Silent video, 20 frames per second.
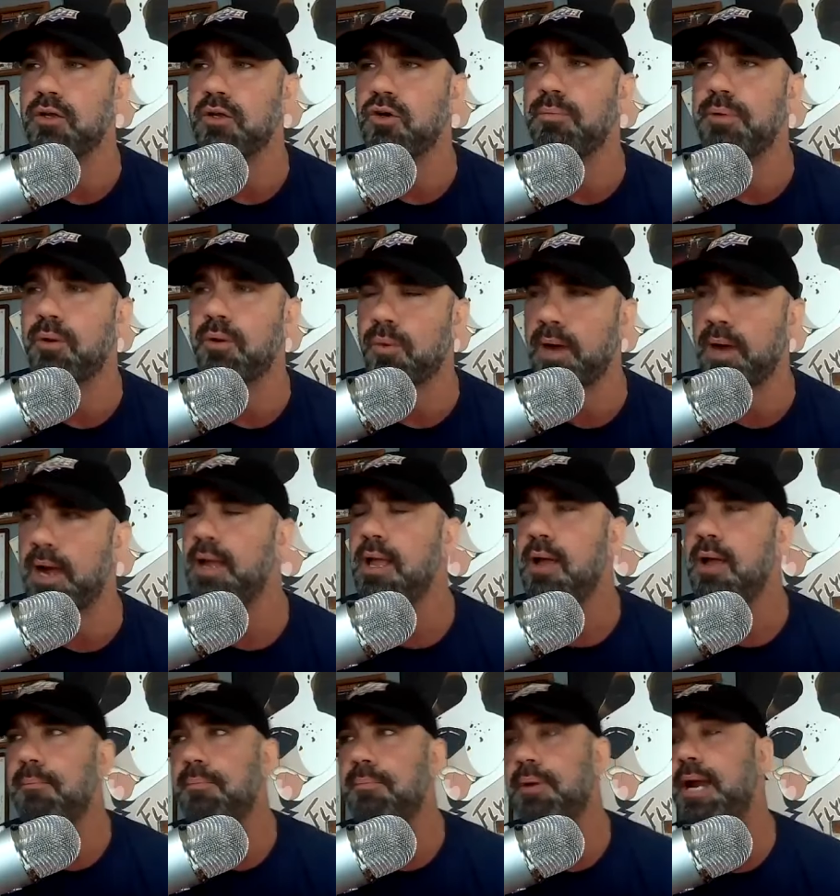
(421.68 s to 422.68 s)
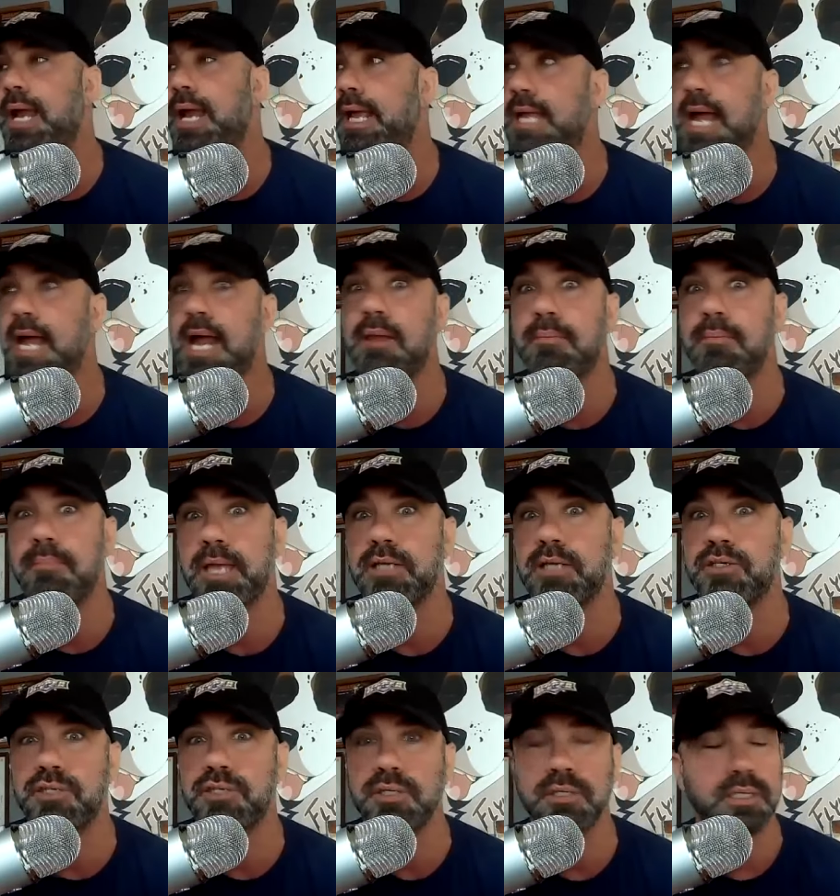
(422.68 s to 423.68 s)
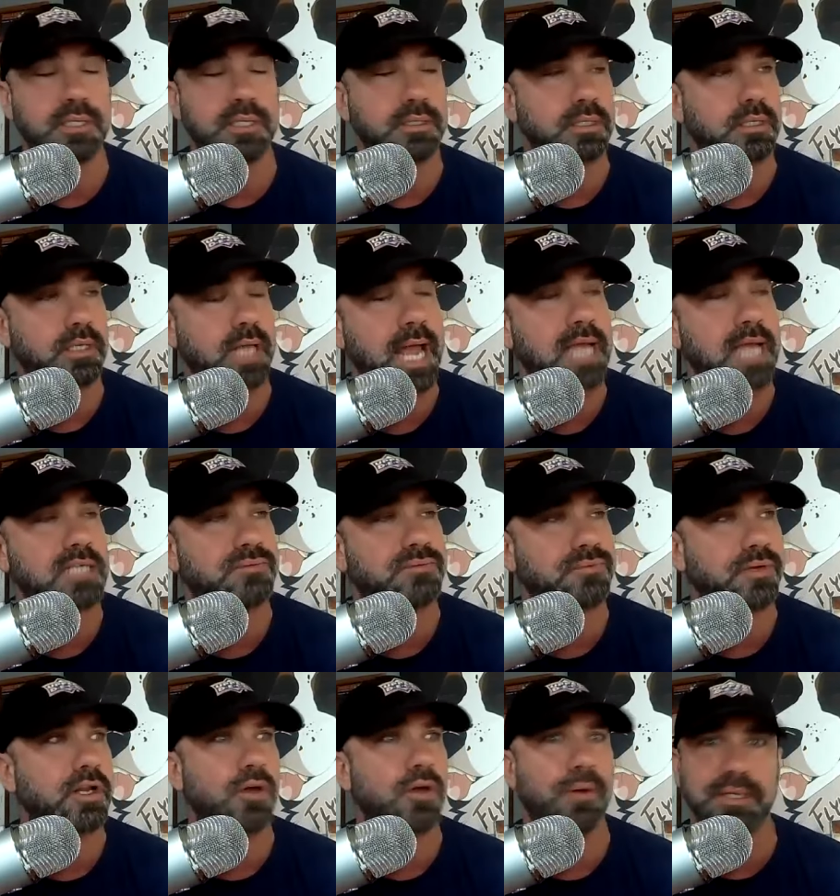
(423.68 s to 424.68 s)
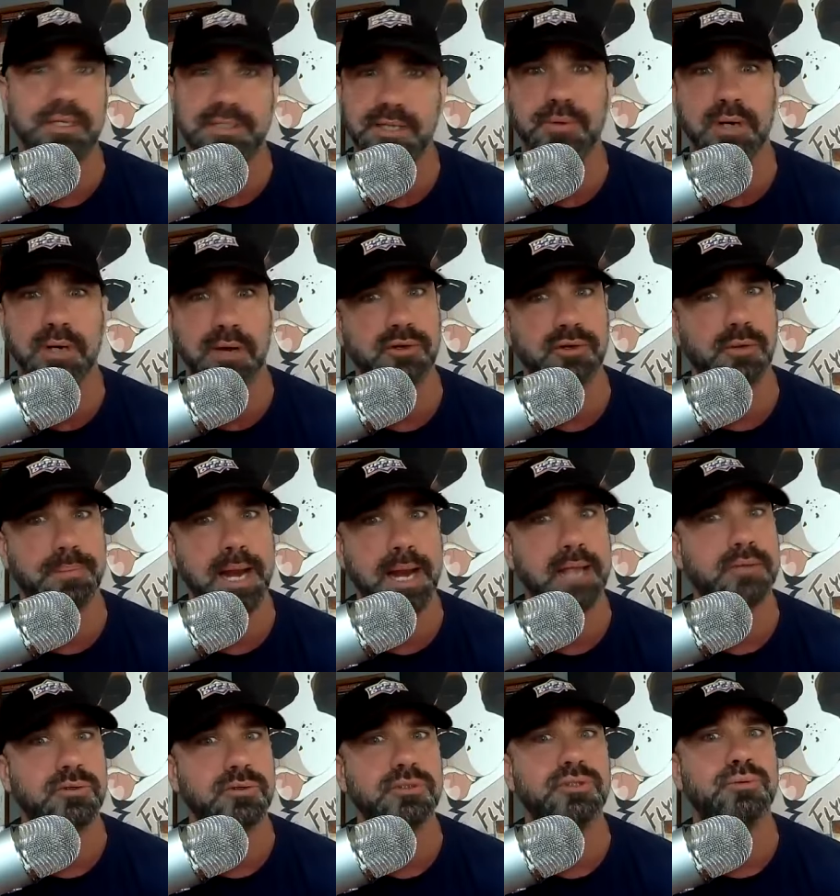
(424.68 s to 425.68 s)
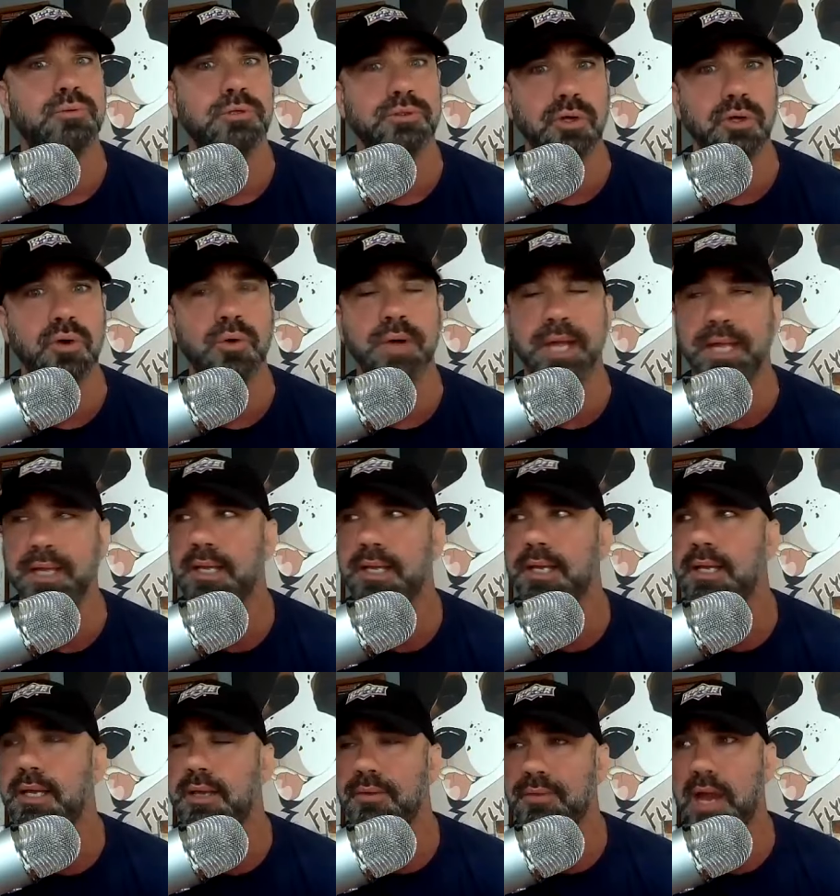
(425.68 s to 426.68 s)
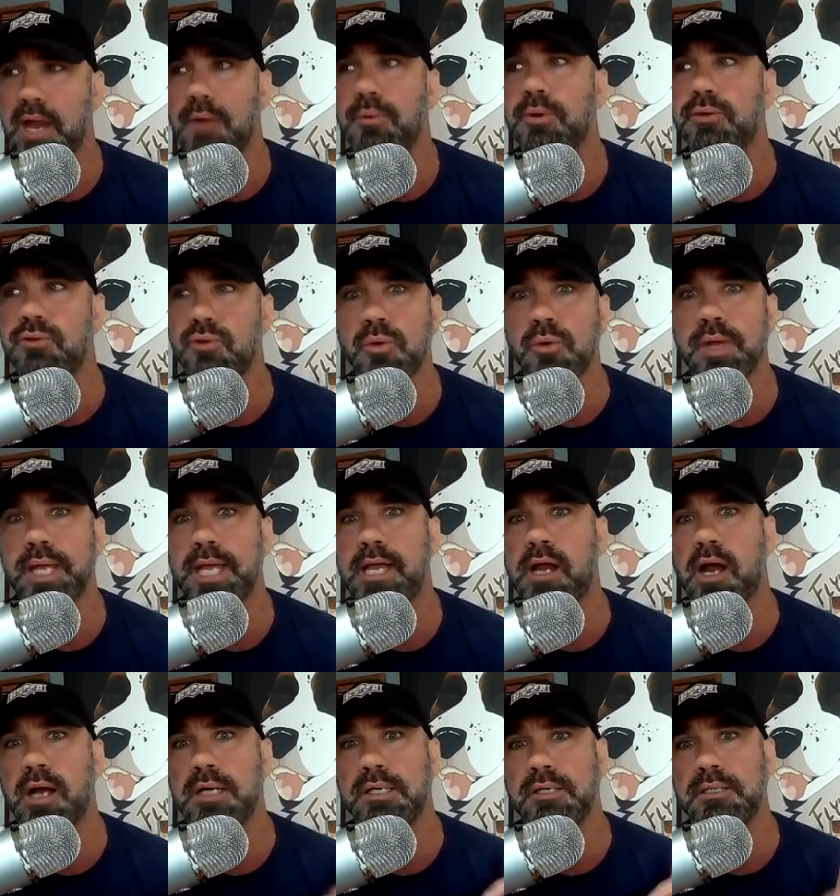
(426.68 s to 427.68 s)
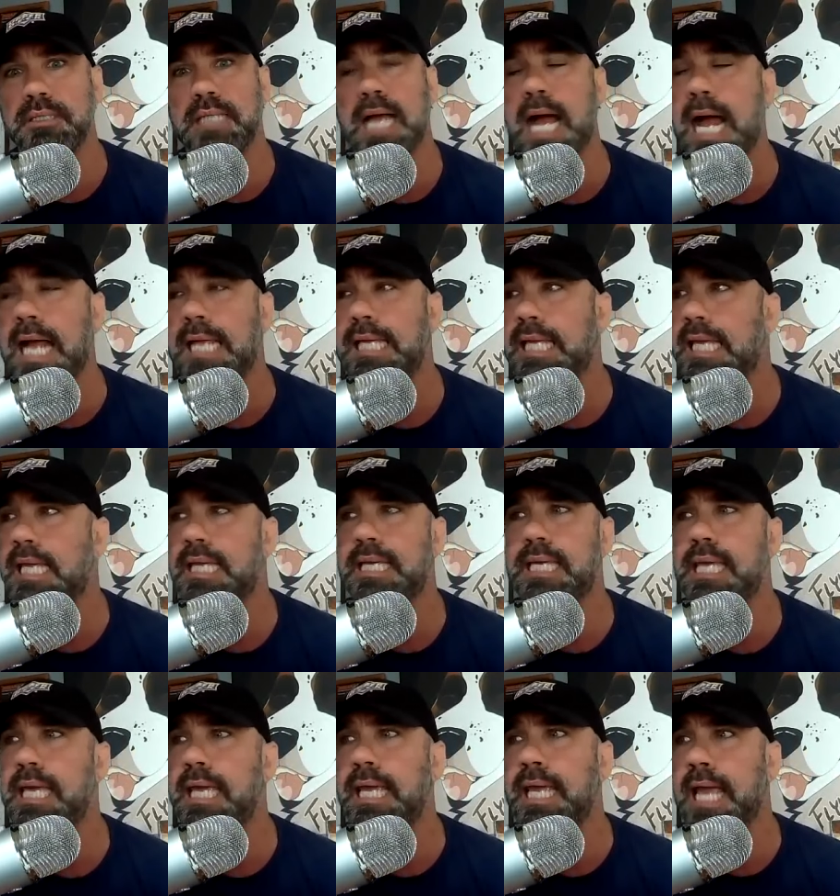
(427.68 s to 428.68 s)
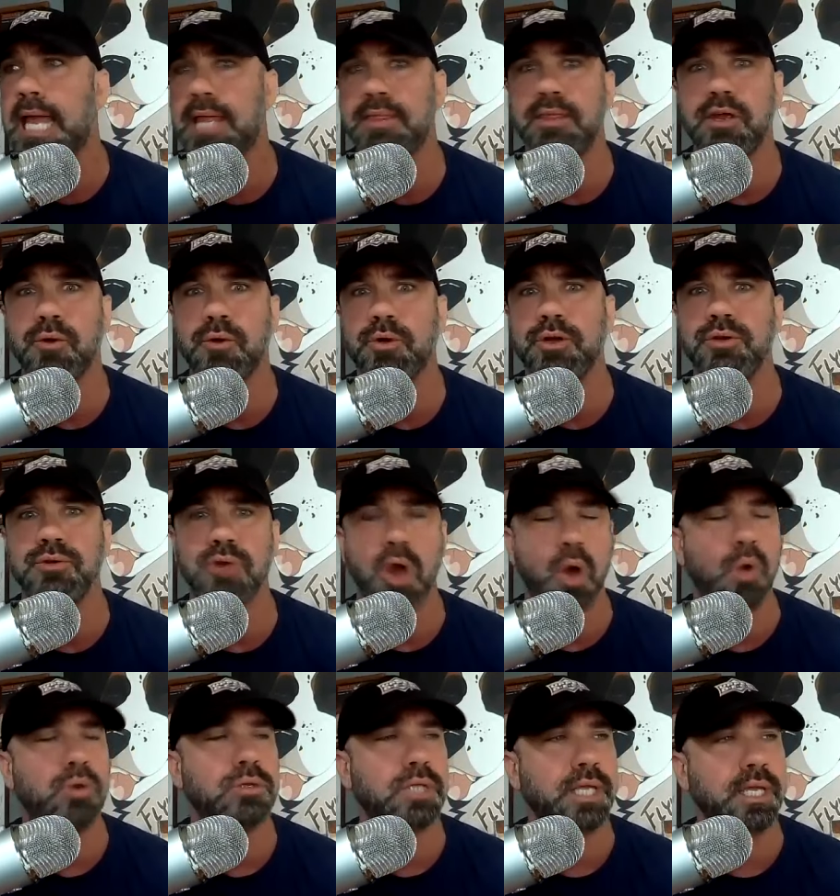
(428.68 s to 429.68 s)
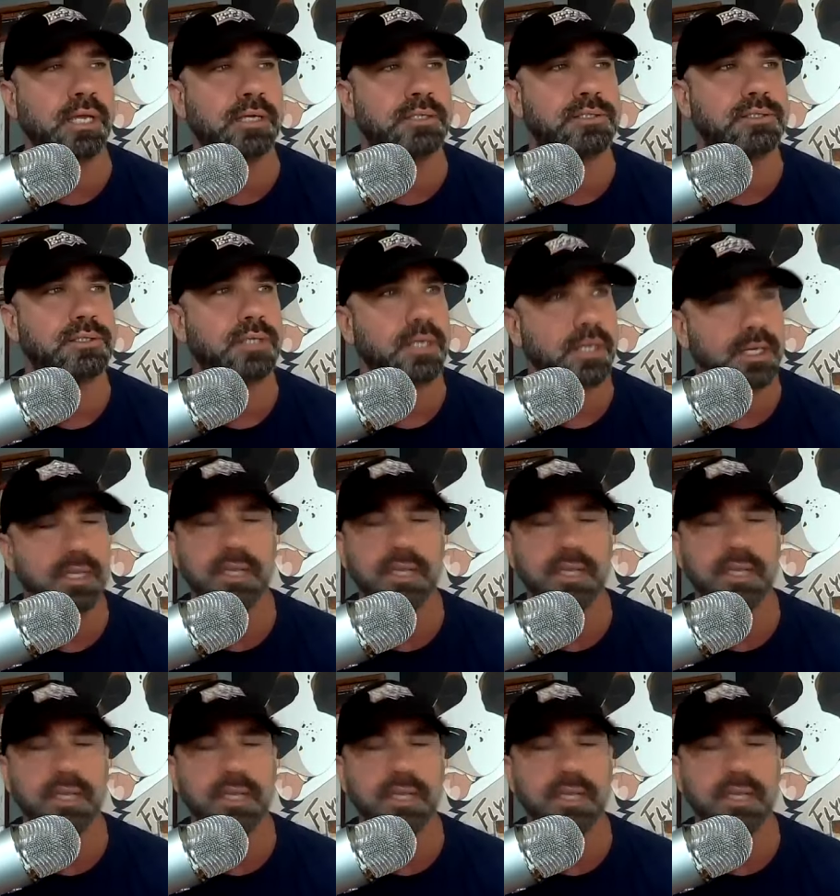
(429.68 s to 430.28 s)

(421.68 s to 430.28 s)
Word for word: little bit while, but I kind of mentioned in the last video, I said whatever the Panthers were doing, they were doing it under lock and key, and there were no leaks.